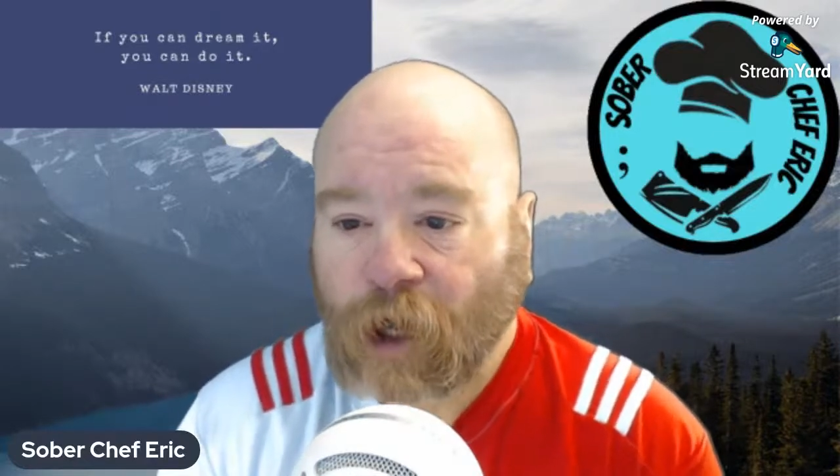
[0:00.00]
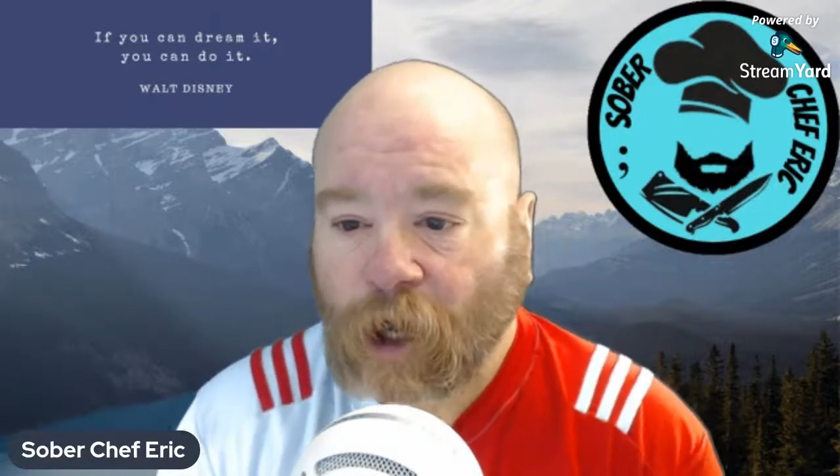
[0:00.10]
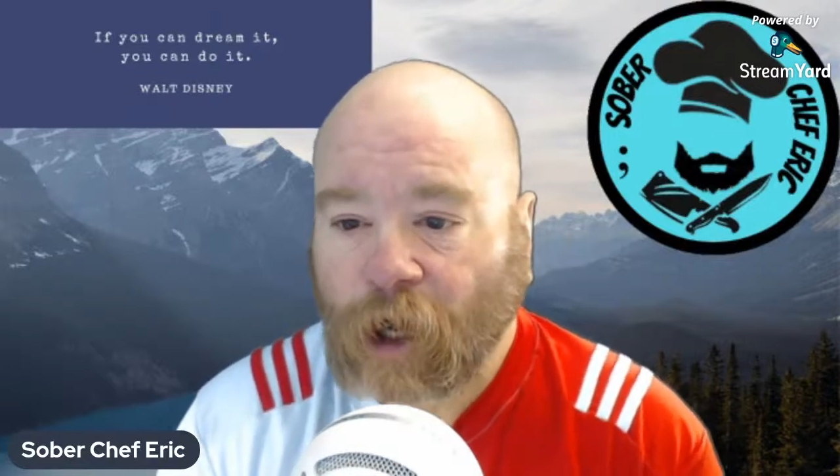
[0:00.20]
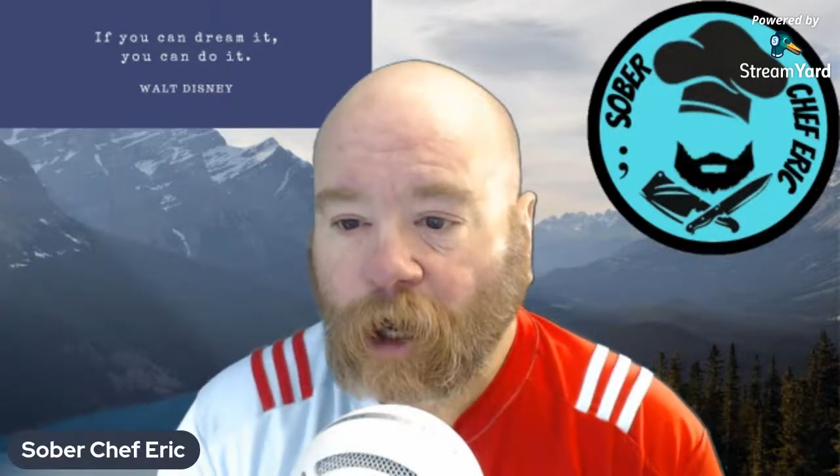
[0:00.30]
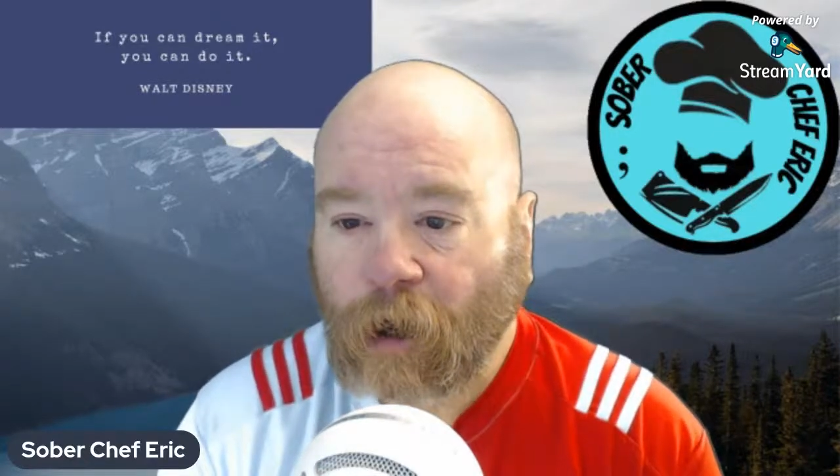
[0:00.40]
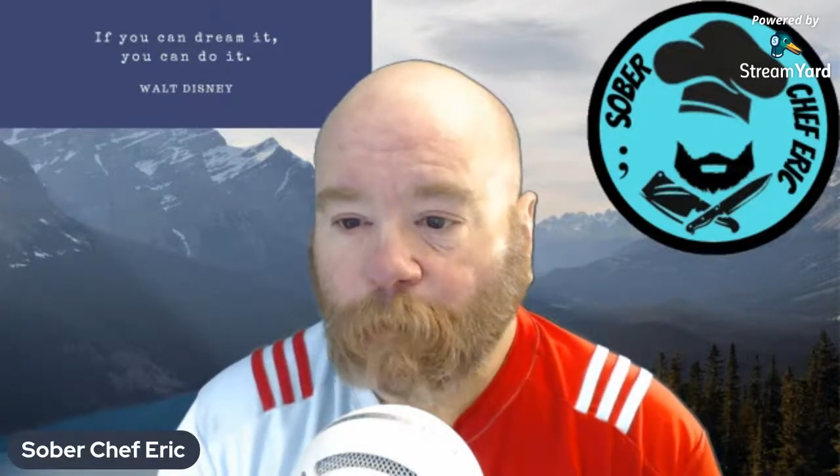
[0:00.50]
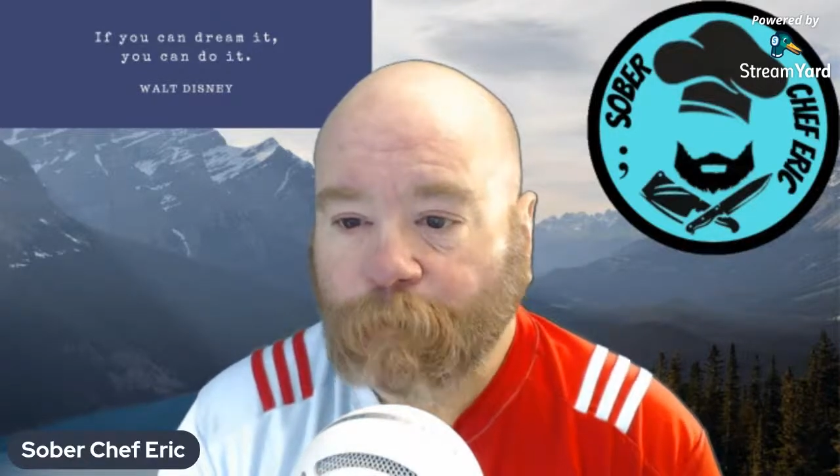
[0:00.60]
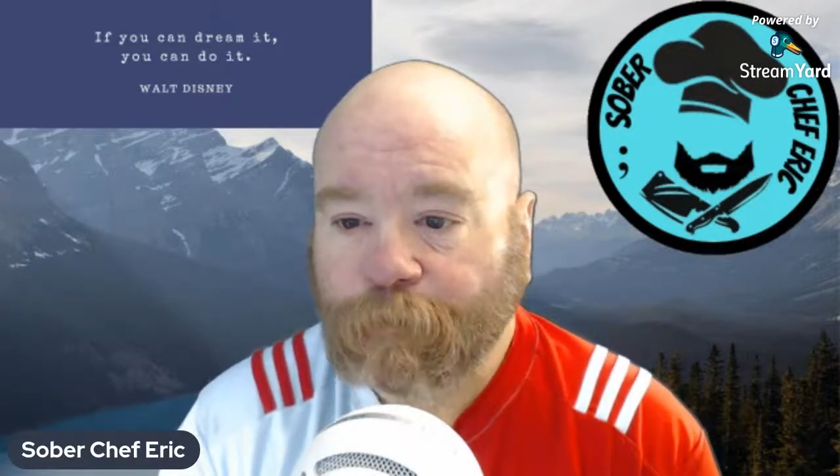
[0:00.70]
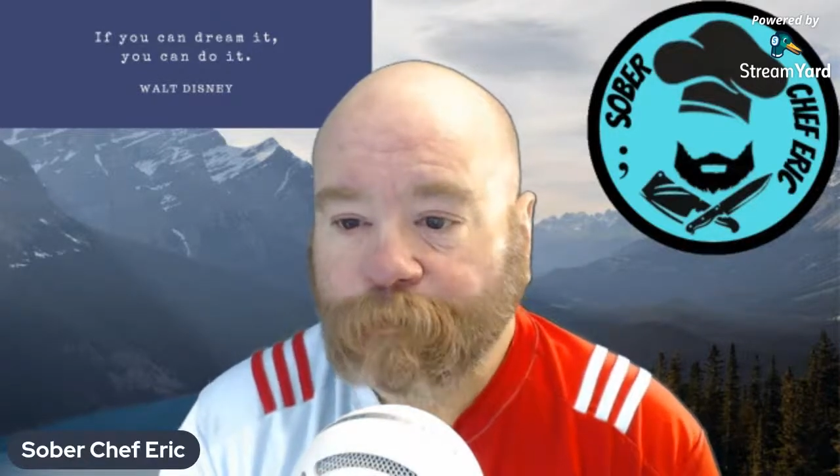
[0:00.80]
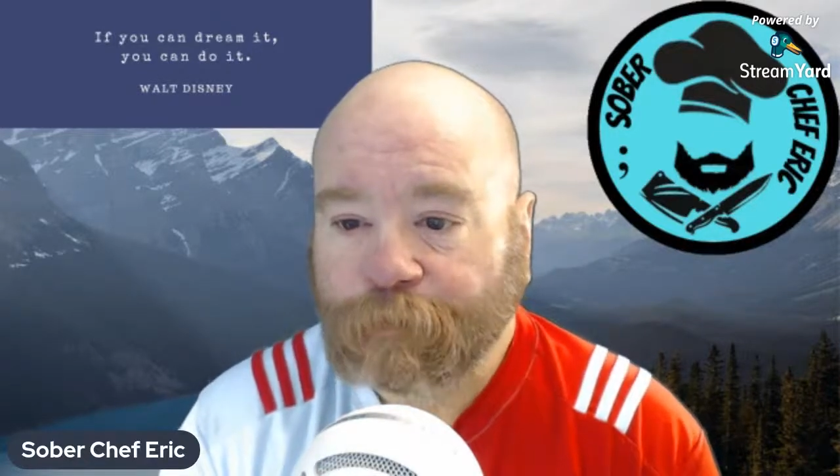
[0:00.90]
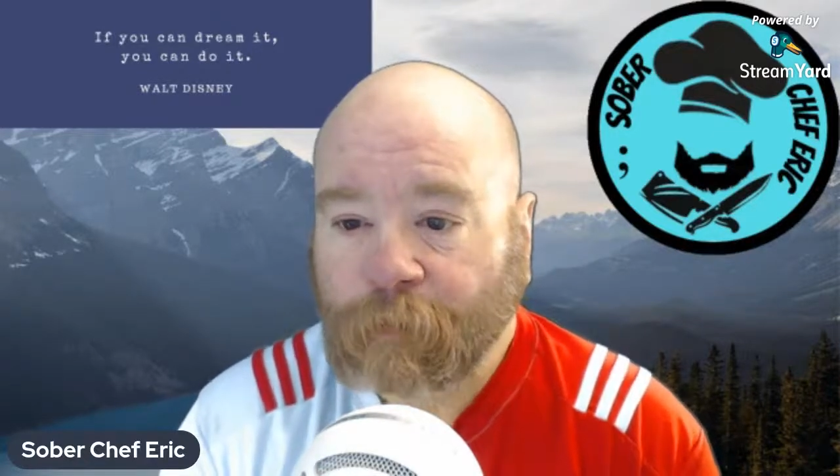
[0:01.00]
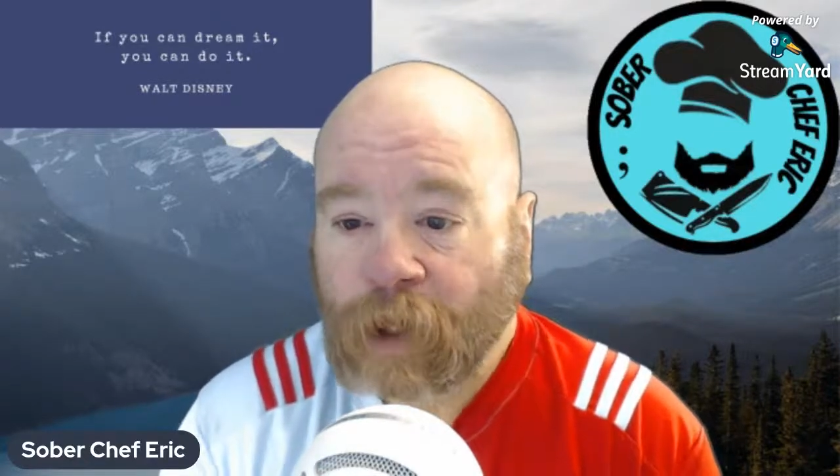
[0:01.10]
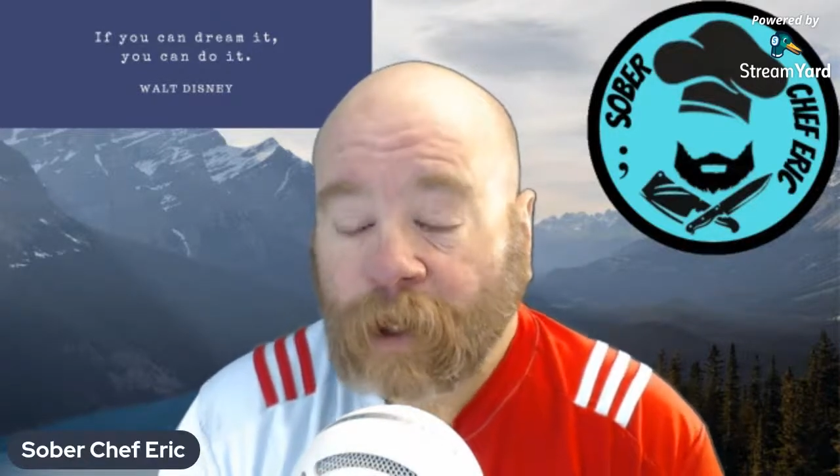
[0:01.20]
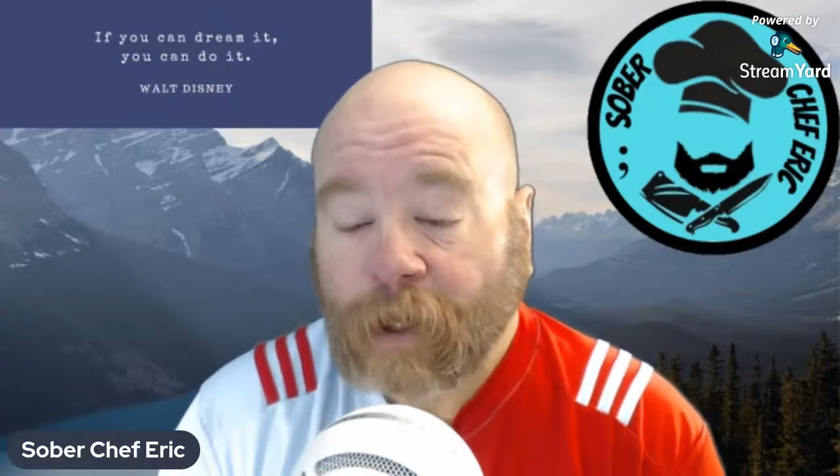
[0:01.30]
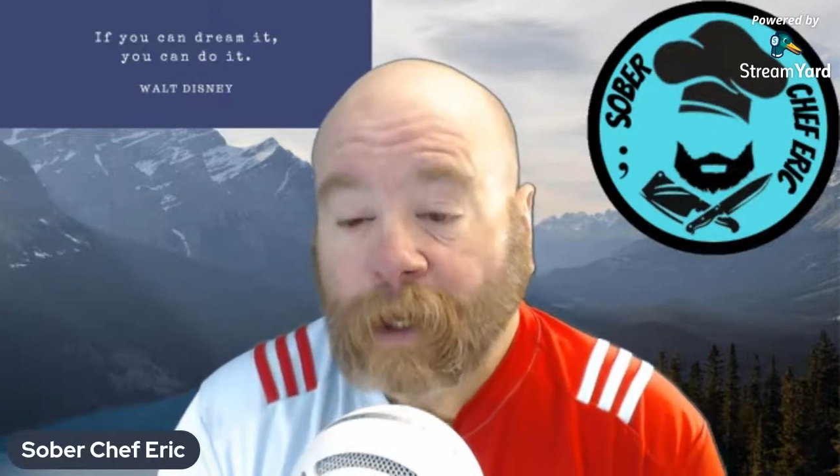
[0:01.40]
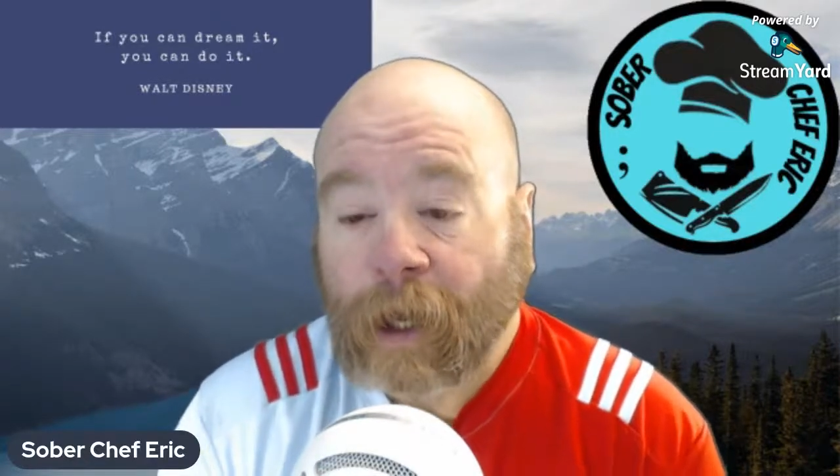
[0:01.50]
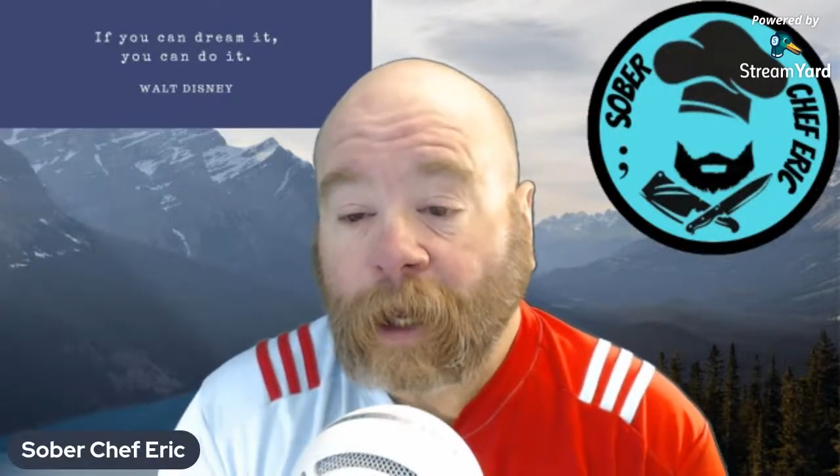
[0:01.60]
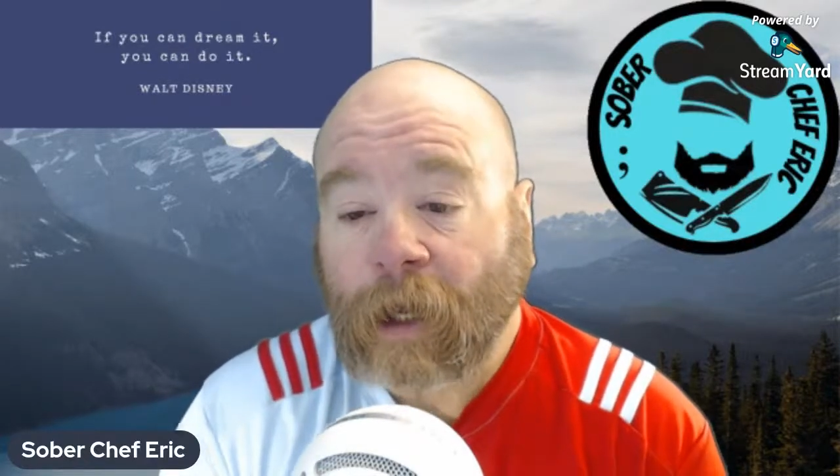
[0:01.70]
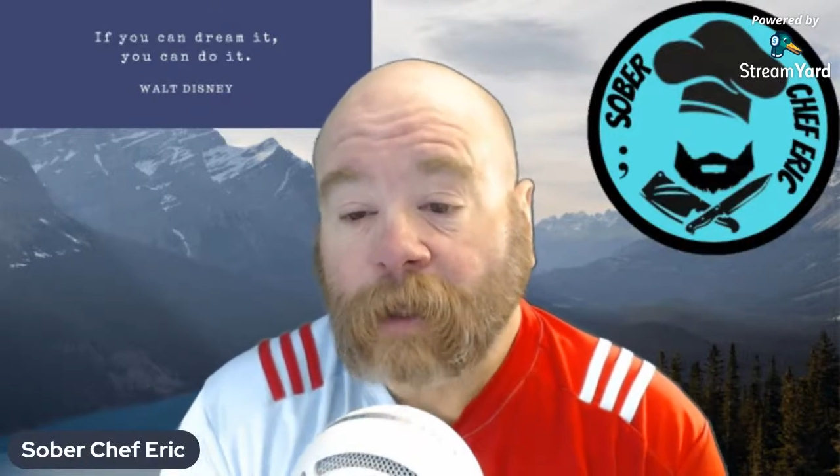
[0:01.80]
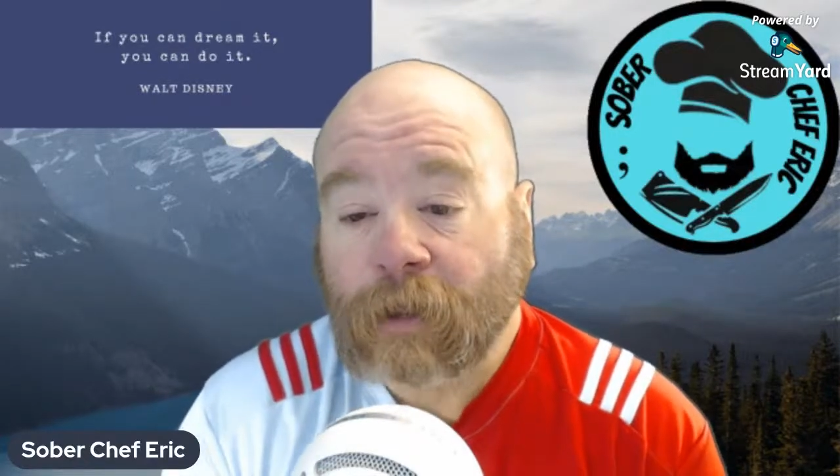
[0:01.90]

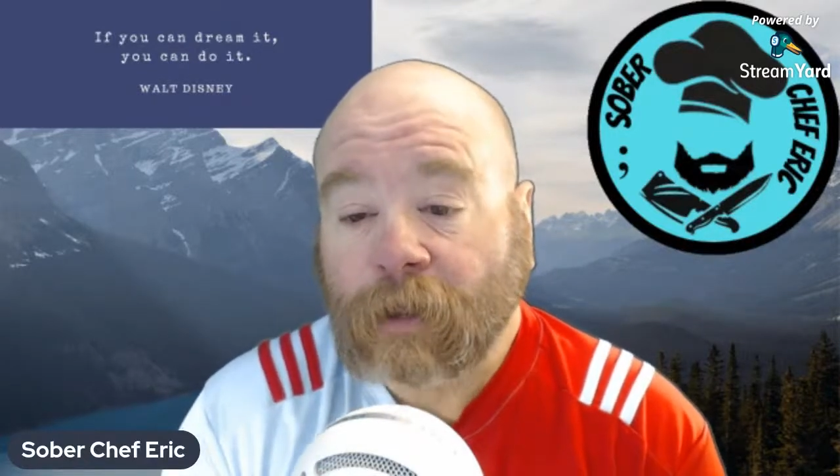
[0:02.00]
Yeah.